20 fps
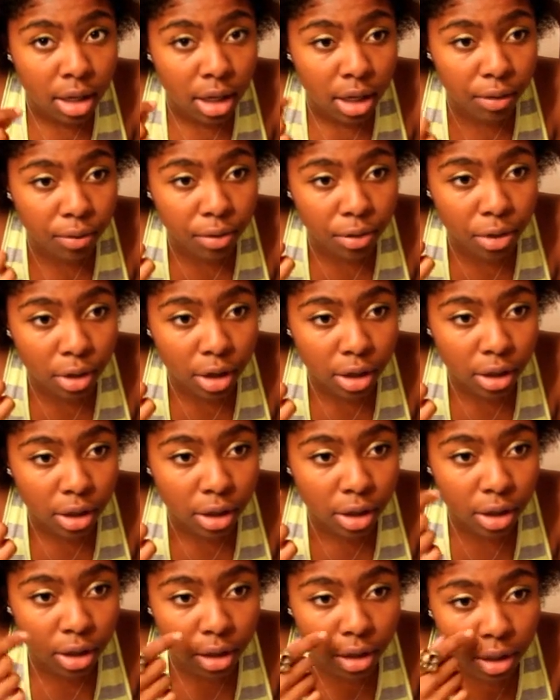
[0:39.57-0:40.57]
if you're not
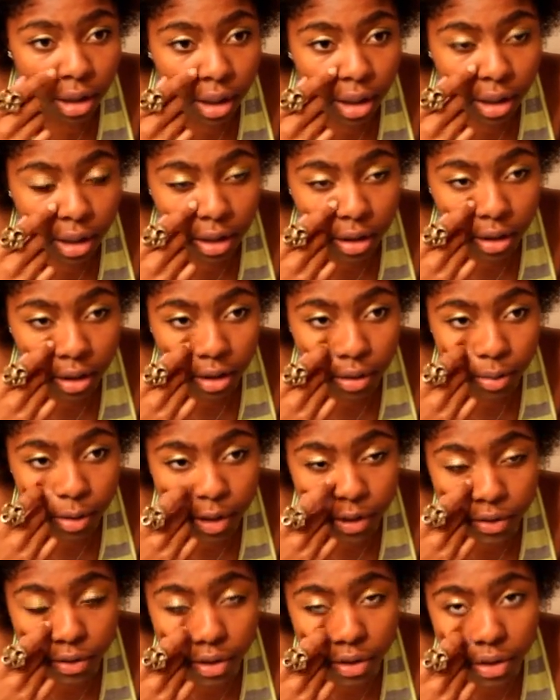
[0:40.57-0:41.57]
gonna like,
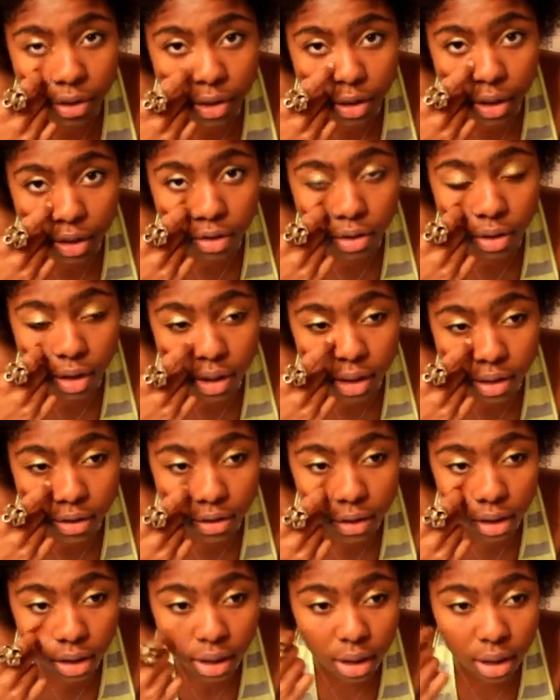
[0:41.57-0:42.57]
because on the internet they
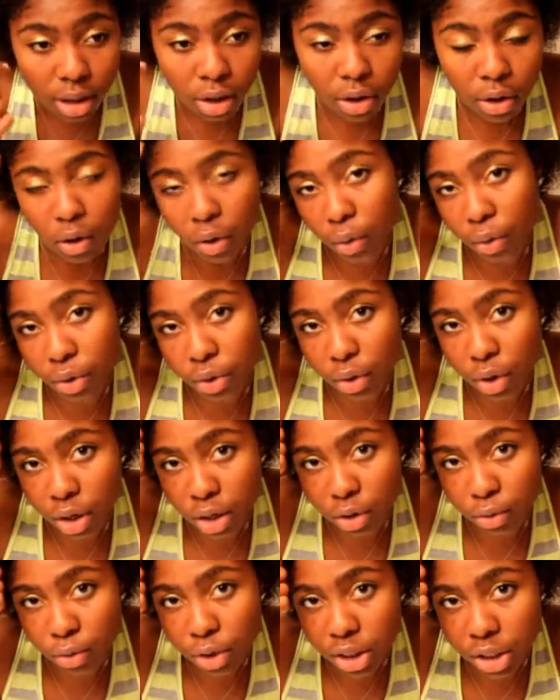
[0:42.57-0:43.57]
say like, oh, you
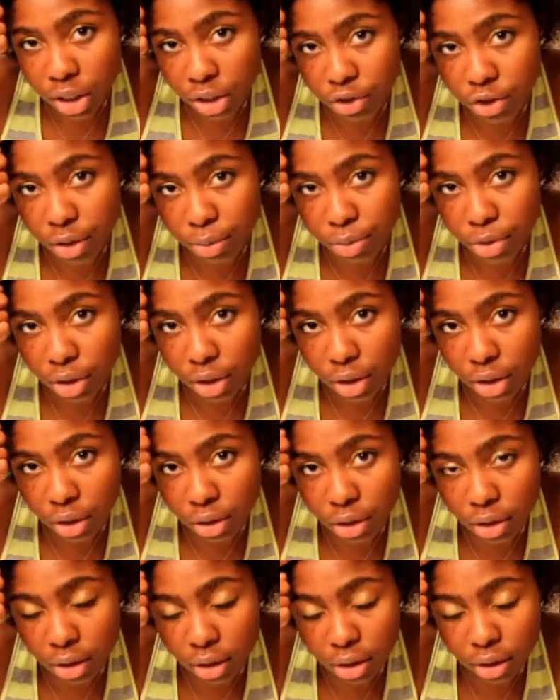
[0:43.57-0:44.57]
gotta retouch up
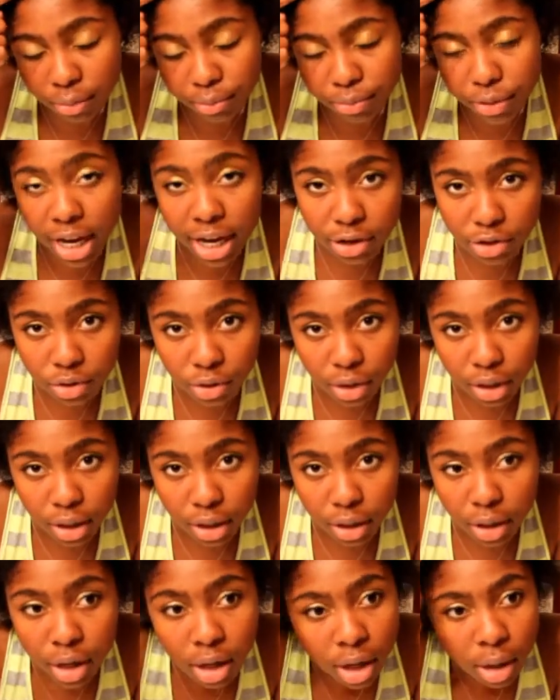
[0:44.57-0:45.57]
the natural hair.